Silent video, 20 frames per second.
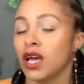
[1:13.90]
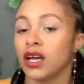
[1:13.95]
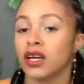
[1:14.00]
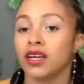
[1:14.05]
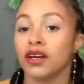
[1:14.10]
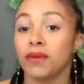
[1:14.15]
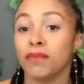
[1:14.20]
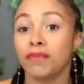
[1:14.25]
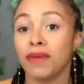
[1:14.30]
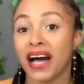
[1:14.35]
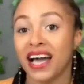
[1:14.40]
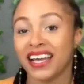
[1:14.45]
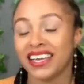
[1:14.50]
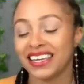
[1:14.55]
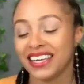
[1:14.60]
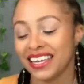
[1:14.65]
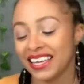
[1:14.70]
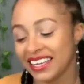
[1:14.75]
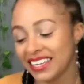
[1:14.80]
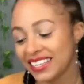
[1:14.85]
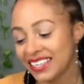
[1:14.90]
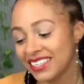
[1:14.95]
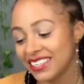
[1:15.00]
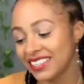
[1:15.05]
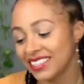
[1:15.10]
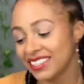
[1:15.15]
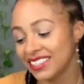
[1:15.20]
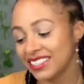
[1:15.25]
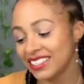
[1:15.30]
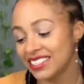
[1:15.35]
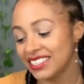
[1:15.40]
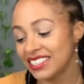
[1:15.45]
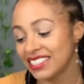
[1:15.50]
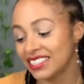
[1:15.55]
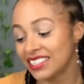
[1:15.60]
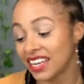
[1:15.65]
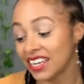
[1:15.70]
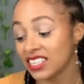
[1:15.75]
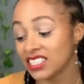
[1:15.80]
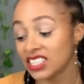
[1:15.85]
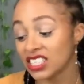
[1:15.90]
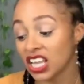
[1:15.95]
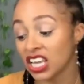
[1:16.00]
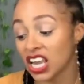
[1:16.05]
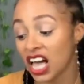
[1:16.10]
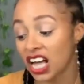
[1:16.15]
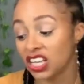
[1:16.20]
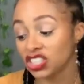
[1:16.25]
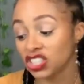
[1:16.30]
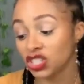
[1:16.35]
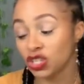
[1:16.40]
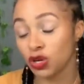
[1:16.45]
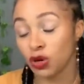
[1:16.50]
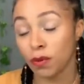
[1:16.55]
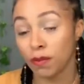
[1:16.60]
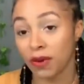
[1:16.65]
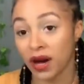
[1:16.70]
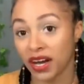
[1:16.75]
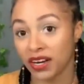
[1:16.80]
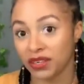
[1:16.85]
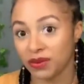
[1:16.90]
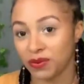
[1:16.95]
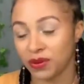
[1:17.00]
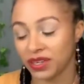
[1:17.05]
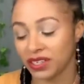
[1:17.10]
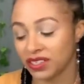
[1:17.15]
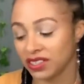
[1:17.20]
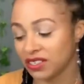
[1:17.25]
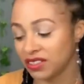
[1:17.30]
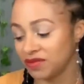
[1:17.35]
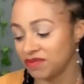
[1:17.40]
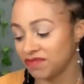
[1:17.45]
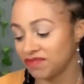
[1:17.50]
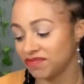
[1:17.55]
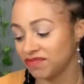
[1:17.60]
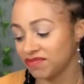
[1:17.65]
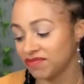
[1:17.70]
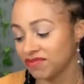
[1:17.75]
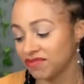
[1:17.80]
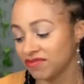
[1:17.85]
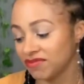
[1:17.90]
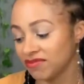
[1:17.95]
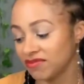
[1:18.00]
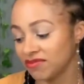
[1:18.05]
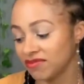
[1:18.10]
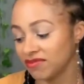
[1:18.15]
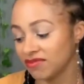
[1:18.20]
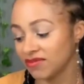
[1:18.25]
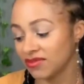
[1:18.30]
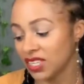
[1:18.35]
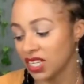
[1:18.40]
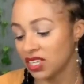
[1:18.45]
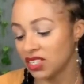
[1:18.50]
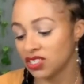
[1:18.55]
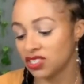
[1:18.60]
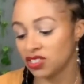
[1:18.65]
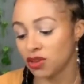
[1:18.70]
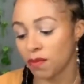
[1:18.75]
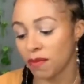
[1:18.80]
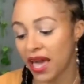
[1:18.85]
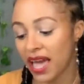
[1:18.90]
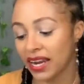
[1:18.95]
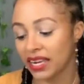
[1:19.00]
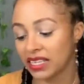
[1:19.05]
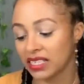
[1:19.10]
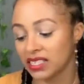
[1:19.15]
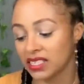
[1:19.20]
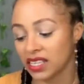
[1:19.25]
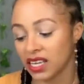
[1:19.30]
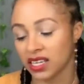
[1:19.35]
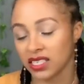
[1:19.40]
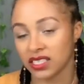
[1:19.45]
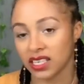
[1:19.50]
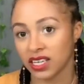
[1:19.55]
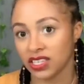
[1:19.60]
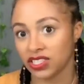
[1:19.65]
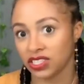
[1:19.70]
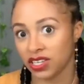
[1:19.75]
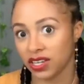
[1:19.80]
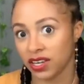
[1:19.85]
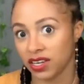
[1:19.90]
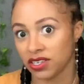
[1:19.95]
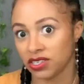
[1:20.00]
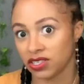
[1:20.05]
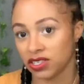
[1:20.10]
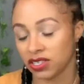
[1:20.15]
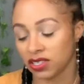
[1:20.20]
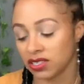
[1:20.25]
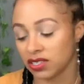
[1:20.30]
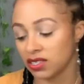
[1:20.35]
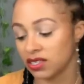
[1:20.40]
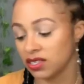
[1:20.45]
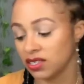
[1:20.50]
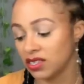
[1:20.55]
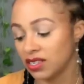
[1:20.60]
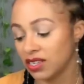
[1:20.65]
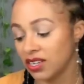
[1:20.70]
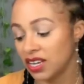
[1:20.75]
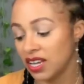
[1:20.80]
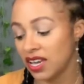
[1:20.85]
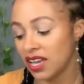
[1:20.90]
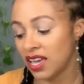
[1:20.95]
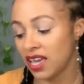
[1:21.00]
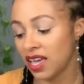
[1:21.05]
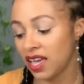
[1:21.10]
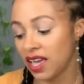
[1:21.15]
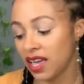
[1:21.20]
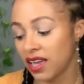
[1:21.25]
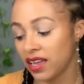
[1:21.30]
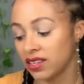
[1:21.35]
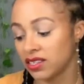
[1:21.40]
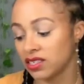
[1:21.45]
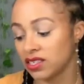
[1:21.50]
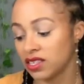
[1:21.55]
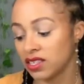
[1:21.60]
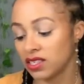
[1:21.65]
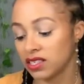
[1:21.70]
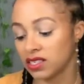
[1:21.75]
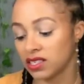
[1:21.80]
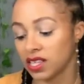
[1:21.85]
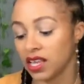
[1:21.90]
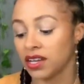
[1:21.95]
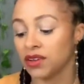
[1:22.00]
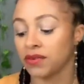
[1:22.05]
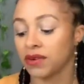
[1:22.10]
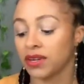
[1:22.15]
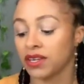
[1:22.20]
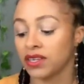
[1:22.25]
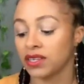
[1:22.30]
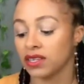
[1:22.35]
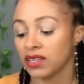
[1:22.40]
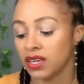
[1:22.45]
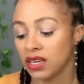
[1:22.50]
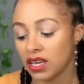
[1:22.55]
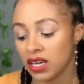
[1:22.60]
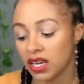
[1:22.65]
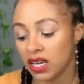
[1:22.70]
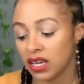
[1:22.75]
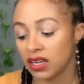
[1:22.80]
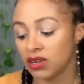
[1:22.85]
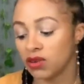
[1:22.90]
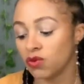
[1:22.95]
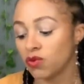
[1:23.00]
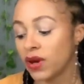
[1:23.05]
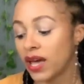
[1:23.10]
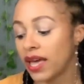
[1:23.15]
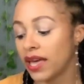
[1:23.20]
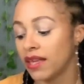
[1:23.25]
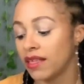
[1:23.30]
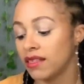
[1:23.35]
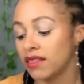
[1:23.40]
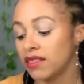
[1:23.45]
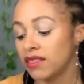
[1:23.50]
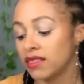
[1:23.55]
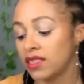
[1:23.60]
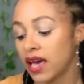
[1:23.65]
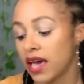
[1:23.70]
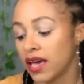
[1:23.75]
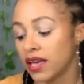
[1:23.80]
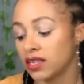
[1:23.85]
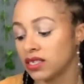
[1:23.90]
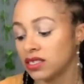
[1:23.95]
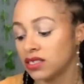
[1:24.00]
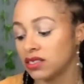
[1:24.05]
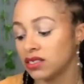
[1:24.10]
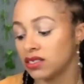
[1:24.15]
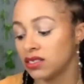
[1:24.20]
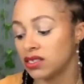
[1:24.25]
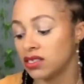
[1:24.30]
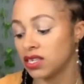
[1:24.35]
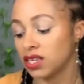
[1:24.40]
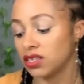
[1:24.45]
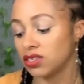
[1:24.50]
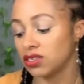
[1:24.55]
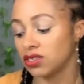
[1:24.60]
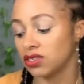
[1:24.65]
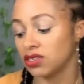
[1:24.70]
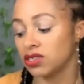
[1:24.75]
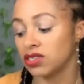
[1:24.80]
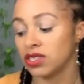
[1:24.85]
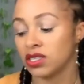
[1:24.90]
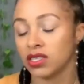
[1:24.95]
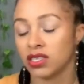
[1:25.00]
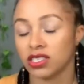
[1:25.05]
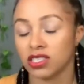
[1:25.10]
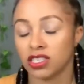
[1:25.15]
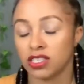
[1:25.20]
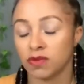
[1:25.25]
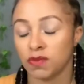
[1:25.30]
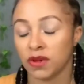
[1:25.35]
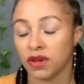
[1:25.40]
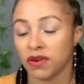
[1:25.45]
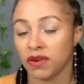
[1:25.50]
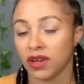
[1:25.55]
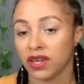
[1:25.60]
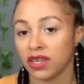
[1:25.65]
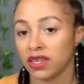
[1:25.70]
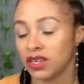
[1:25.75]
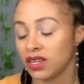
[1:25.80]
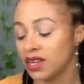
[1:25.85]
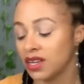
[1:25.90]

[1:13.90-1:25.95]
combining sexological bodywork, somatic sex education, and the sacred in a way that centers the spirit